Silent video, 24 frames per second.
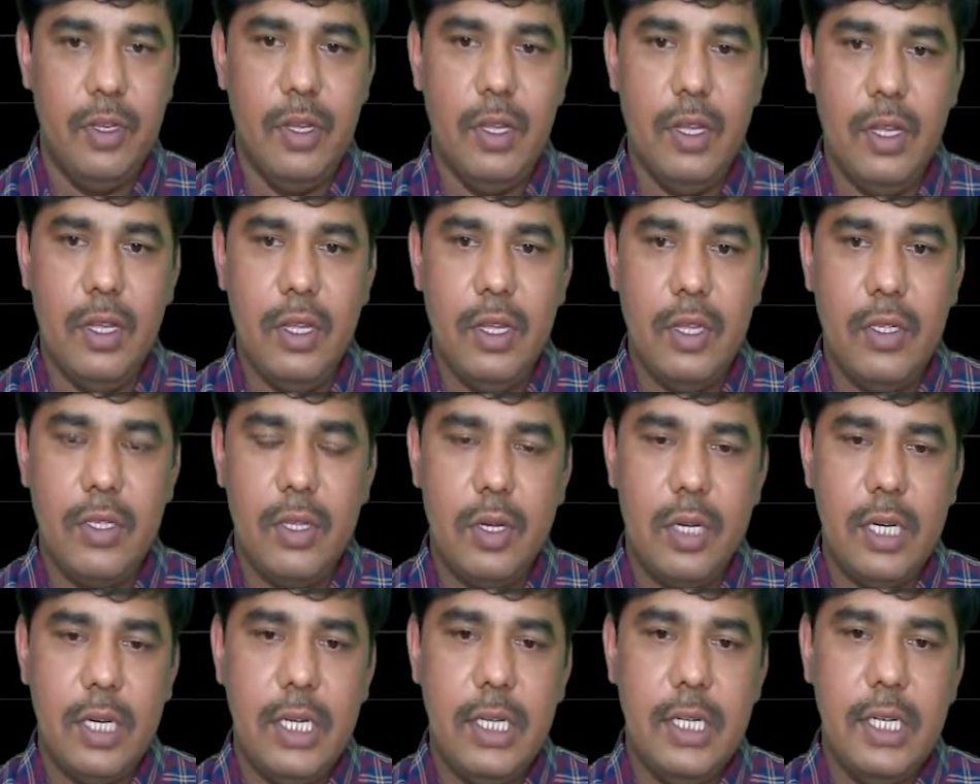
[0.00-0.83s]
So
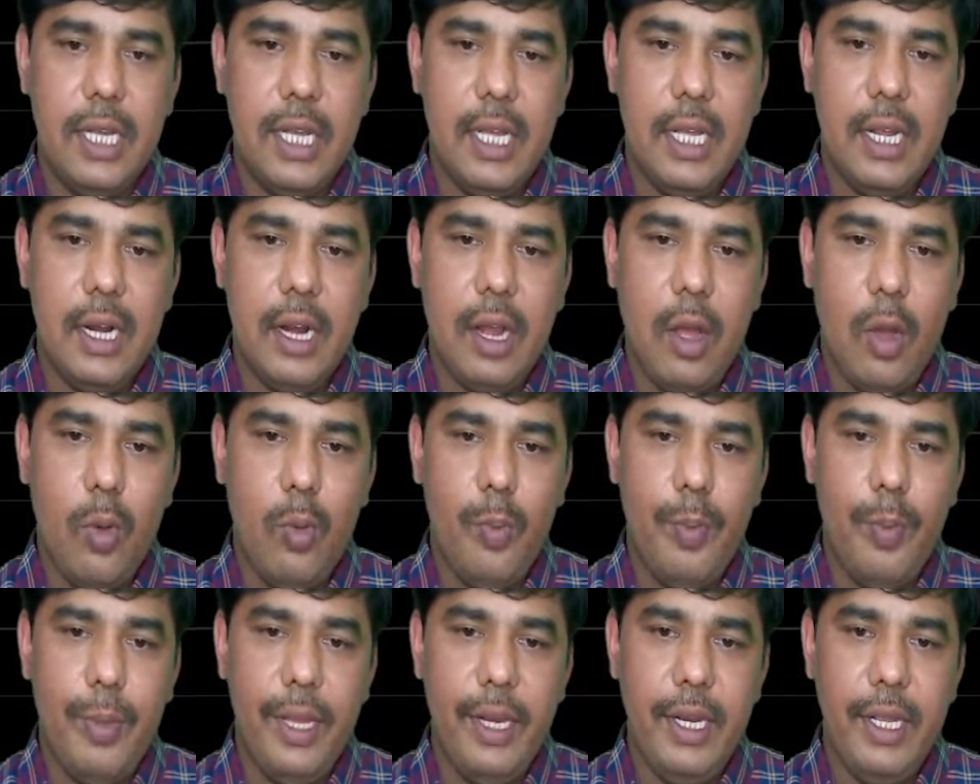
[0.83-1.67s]
here how
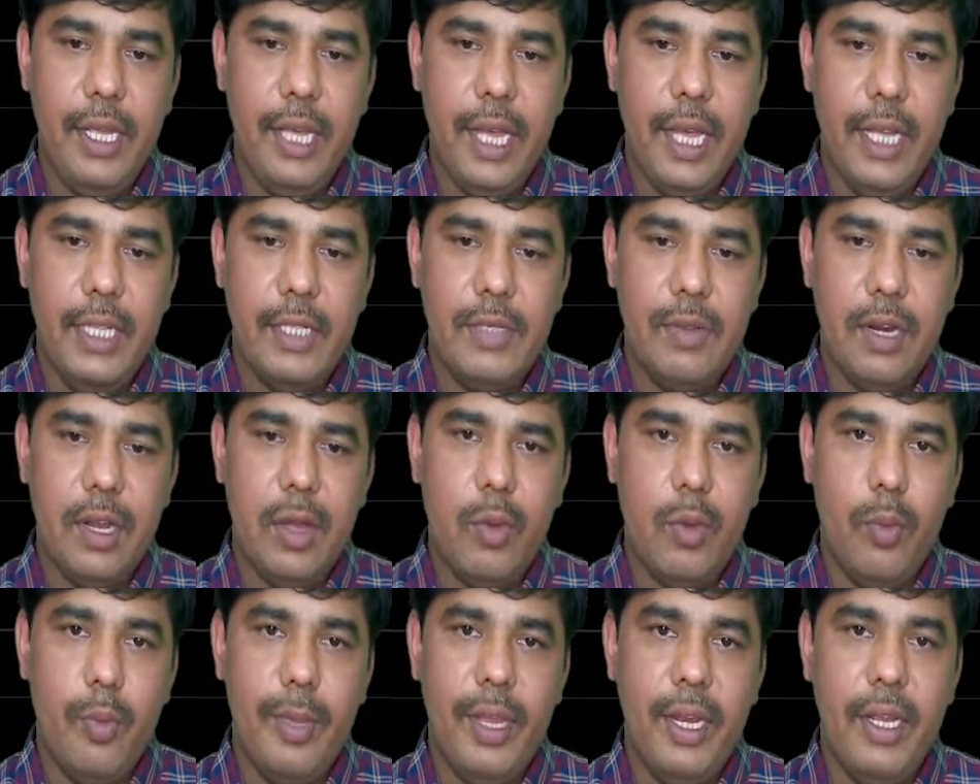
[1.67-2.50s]

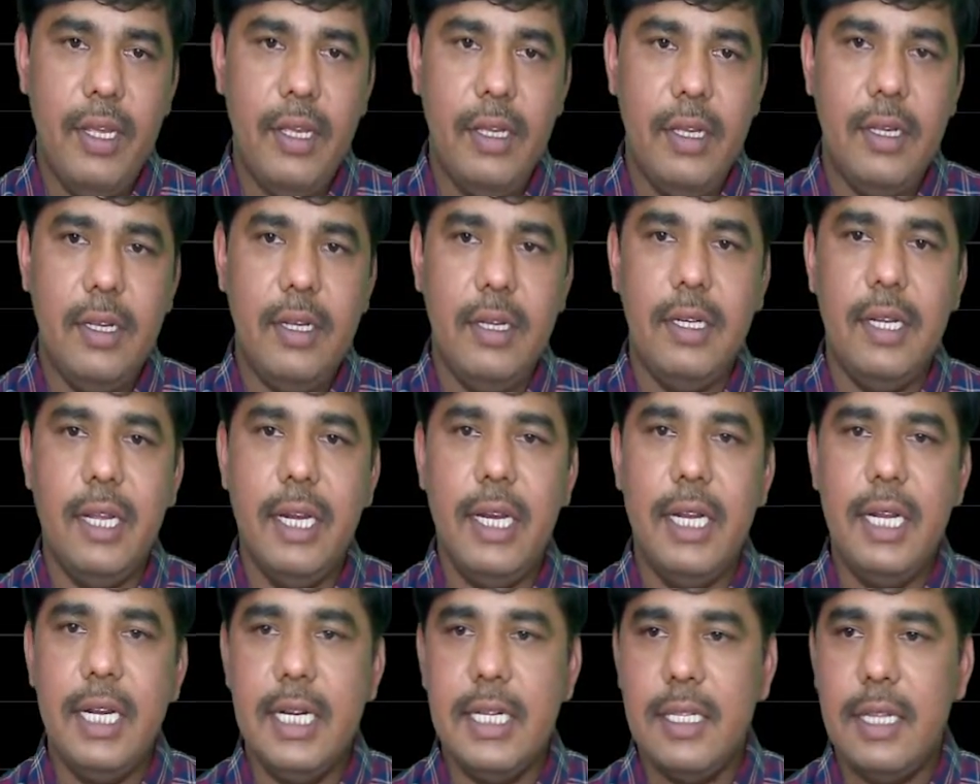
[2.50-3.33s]
many
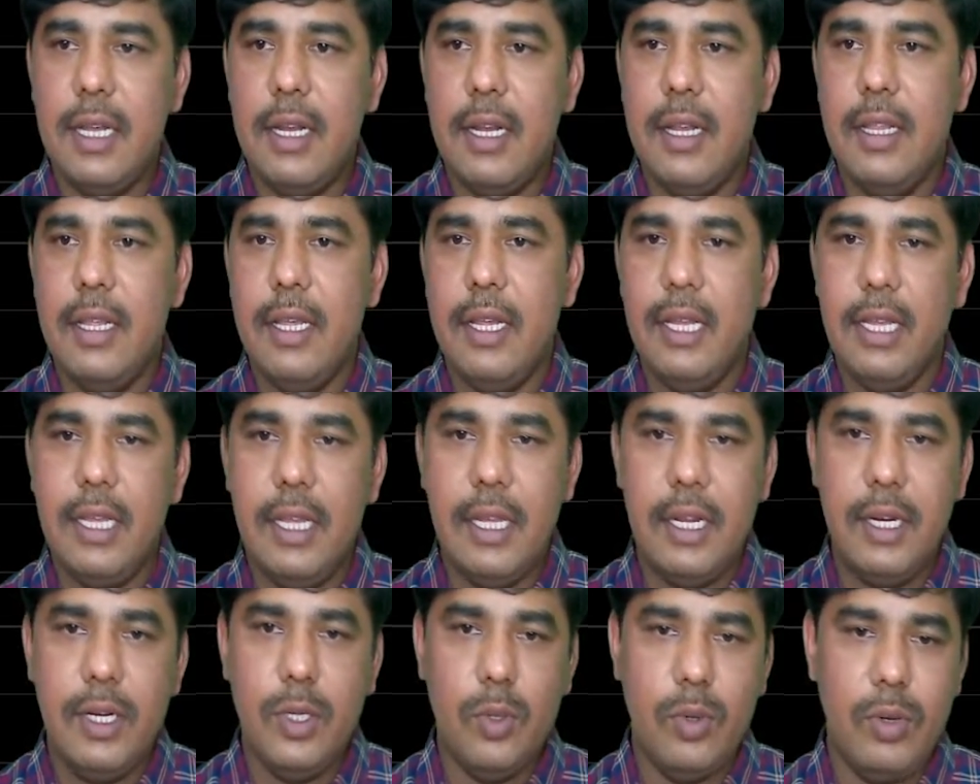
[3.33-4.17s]
delegates are there here?
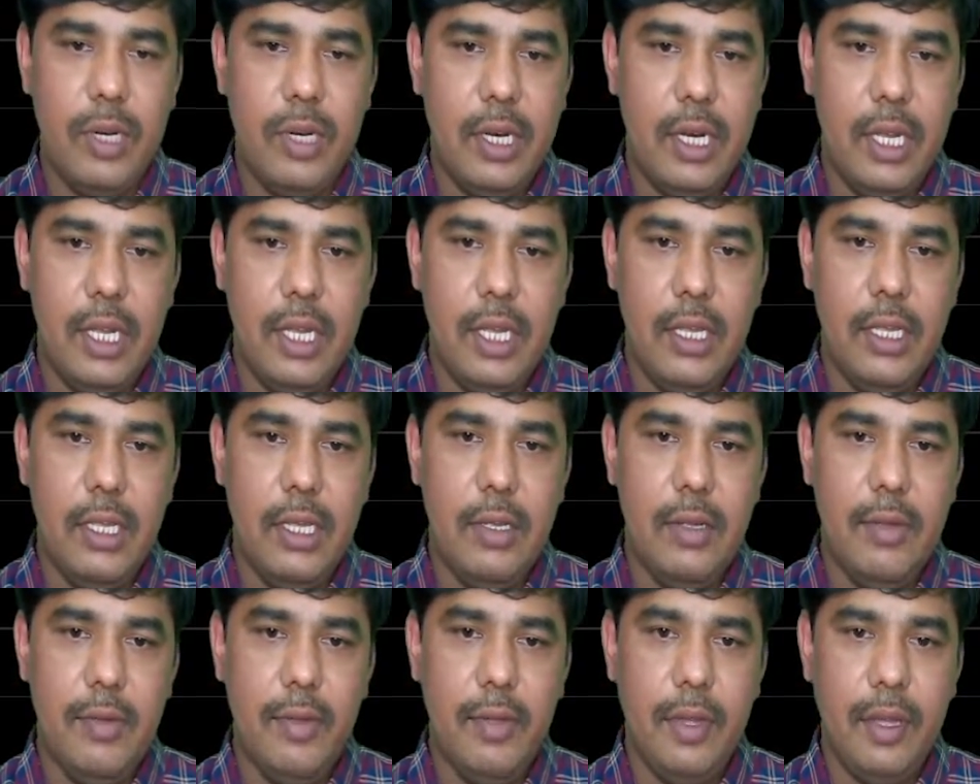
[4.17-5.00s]

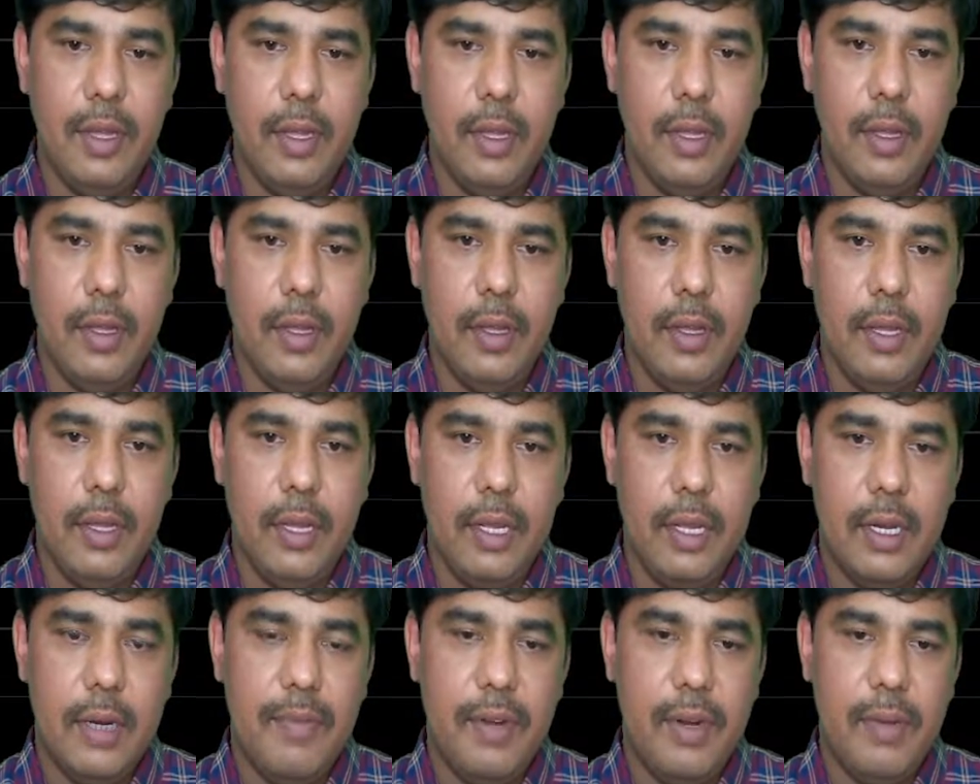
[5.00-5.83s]
20,
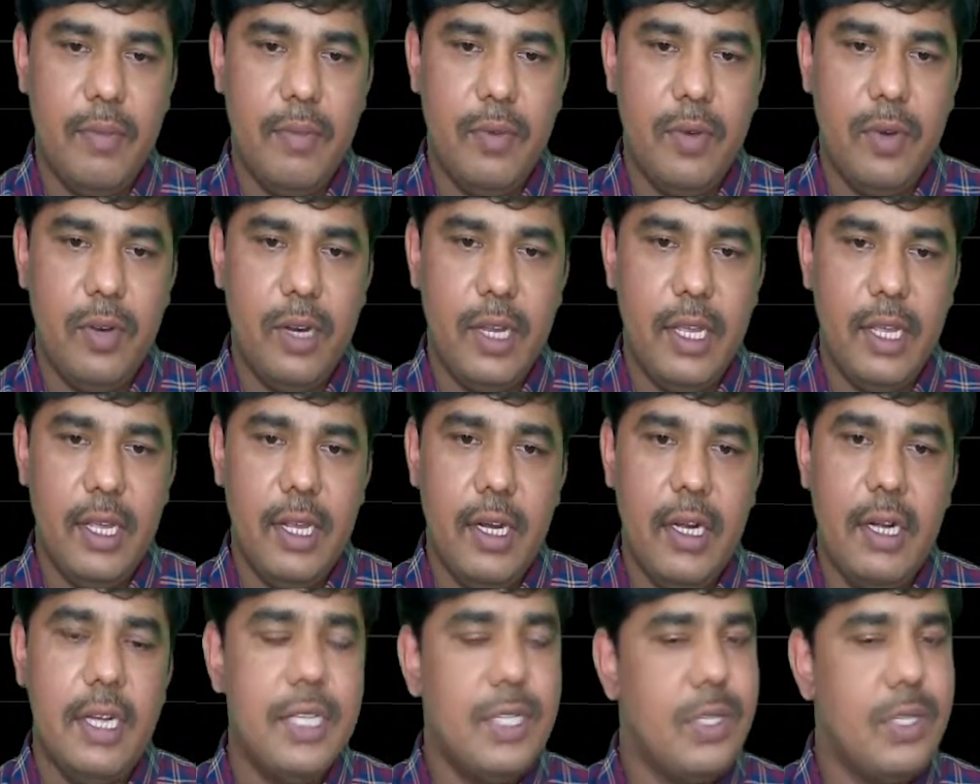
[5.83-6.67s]
from 20
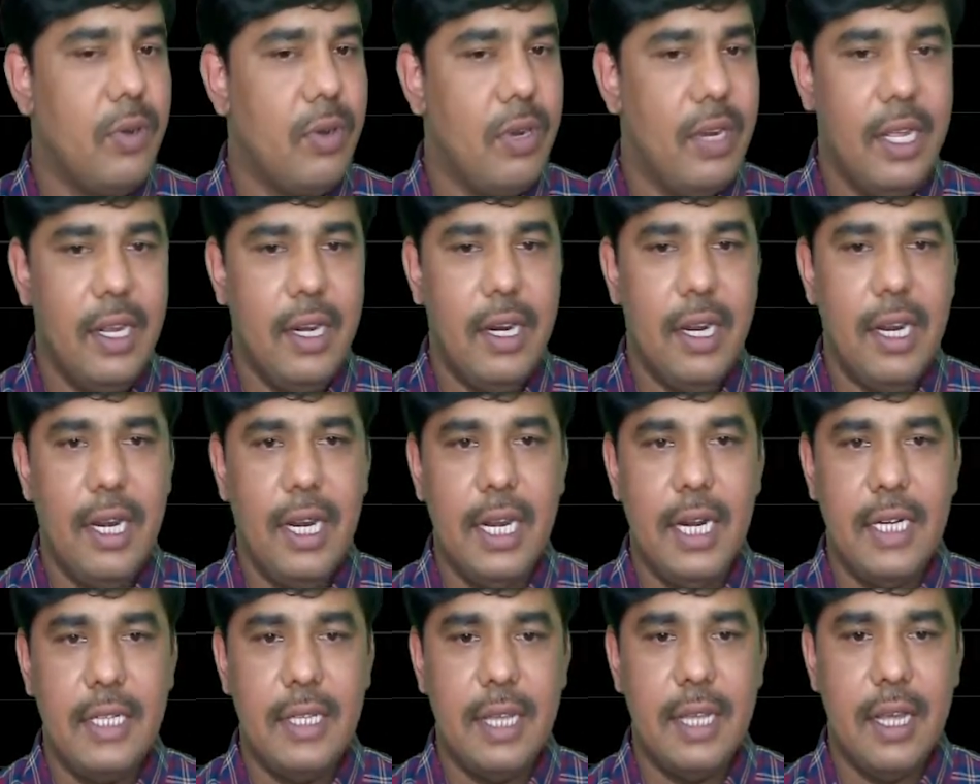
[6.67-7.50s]
countries 20
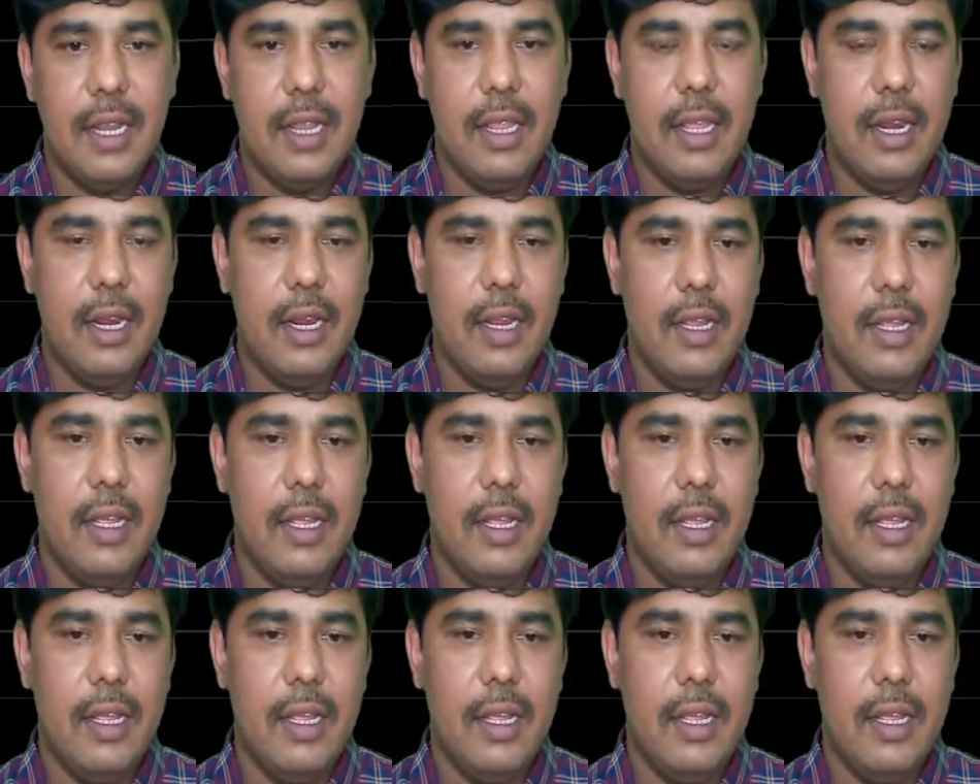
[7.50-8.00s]
delegates are there.